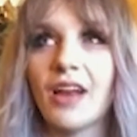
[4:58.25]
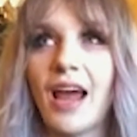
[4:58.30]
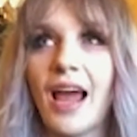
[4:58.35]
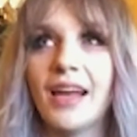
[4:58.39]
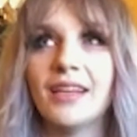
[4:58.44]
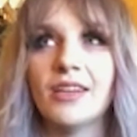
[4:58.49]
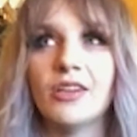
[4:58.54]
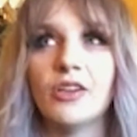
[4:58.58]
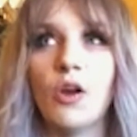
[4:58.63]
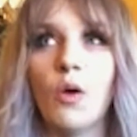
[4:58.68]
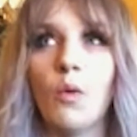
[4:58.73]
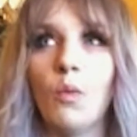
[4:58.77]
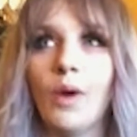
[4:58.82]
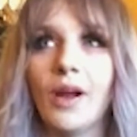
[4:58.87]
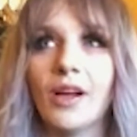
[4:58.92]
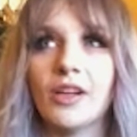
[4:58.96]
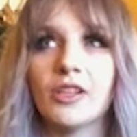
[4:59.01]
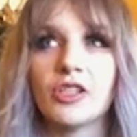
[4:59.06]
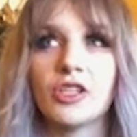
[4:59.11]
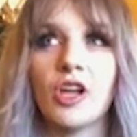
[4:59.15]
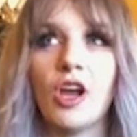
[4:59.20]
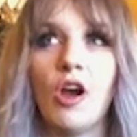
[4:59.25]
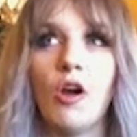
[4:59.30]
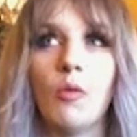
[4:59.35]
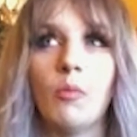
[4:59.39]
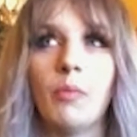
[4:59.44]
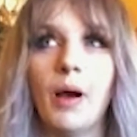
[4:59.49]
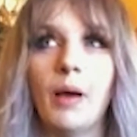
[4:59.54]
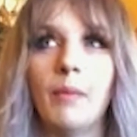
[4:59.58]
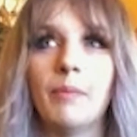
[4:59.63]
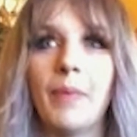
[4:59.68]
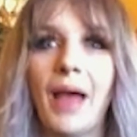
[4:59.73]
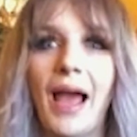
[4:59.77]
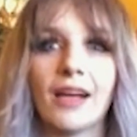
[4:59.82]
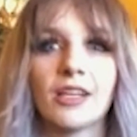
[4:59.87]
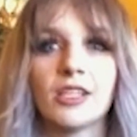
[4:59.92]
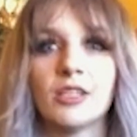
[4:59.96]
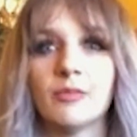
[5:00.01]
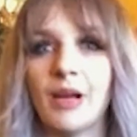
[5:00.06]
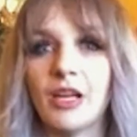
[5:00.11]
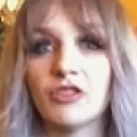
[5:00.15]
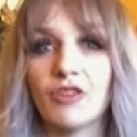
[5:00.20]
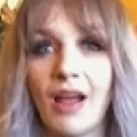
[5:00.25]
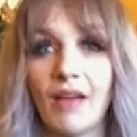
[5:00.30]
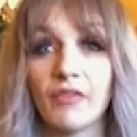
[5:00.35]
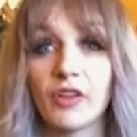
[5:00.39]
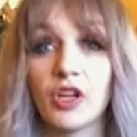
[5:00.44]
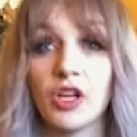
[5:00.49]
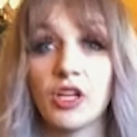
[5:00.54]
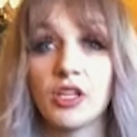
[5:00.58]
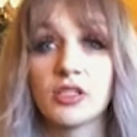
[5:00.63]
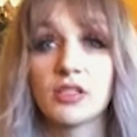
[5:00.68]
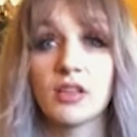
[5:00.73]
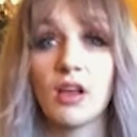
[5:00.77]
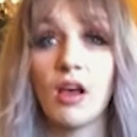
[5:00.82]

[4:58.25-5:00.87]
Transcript: I didn't know where to go but back to my traffickers.